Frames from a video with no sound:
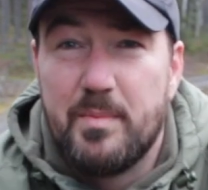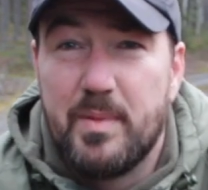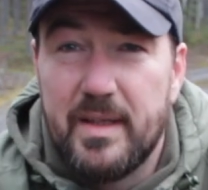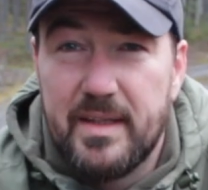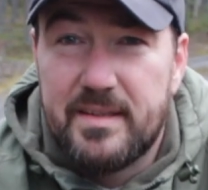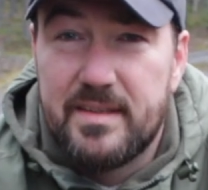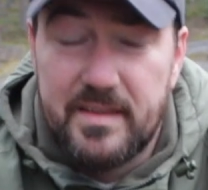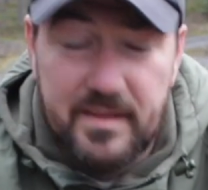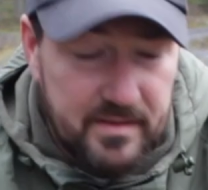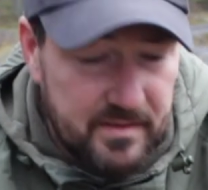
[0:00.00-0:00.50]

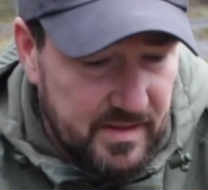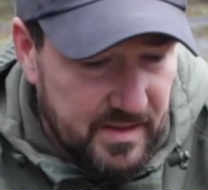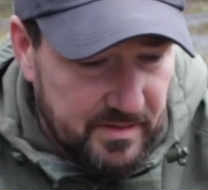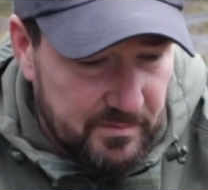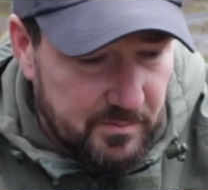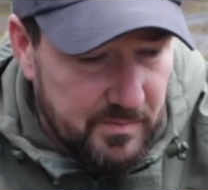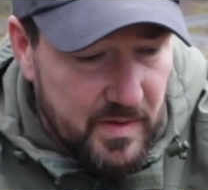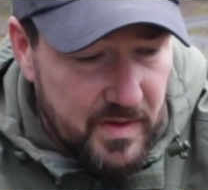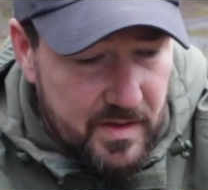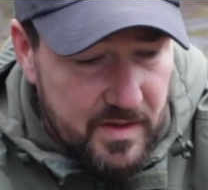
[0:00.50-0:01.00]
pit, and you
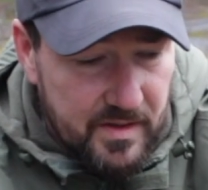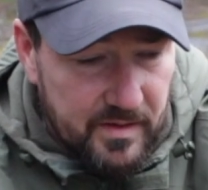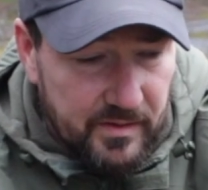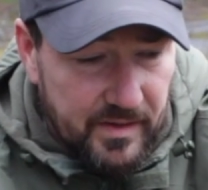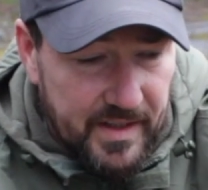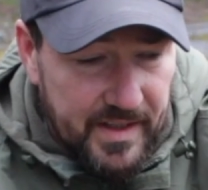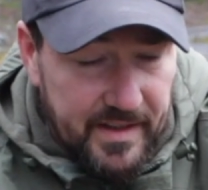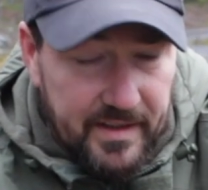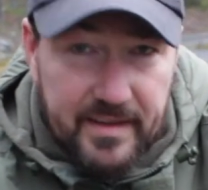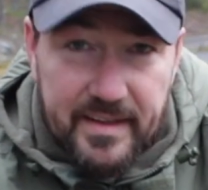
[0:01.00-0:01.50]
can
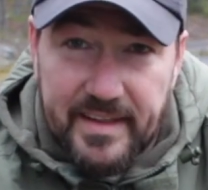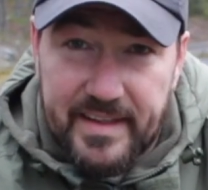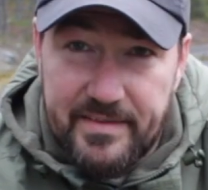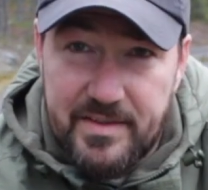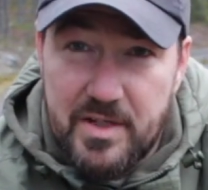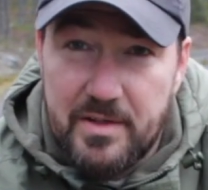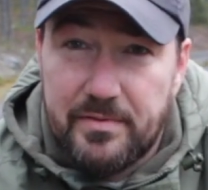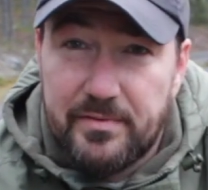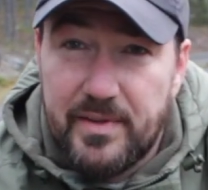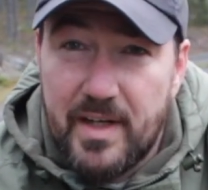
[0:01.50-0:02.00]
it gives
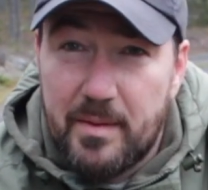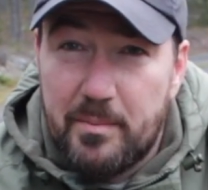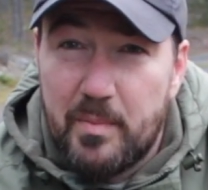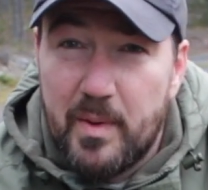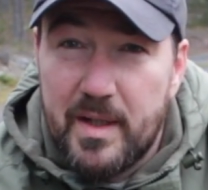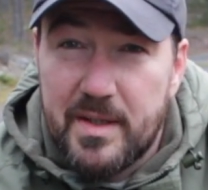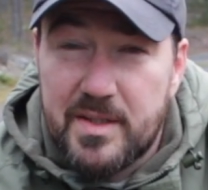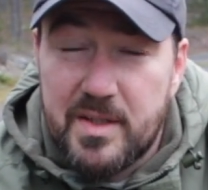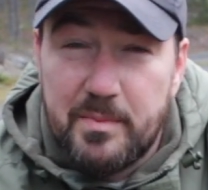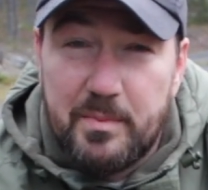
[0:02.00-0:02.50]
you a flat
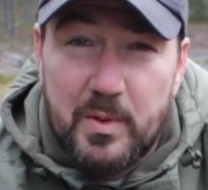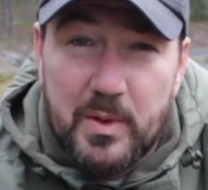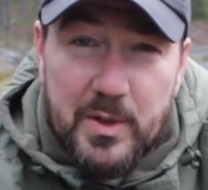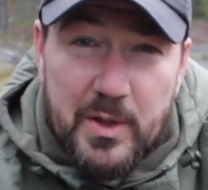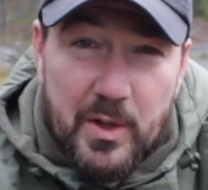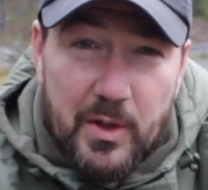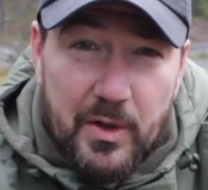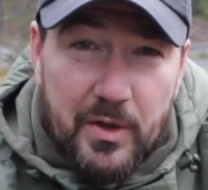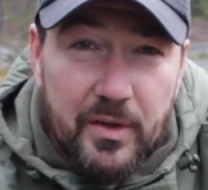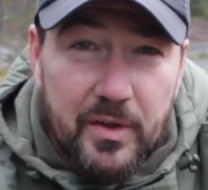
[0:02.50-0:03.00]
base to put
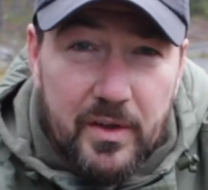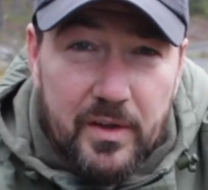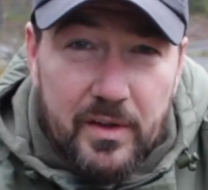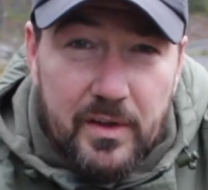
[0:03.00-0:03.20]
your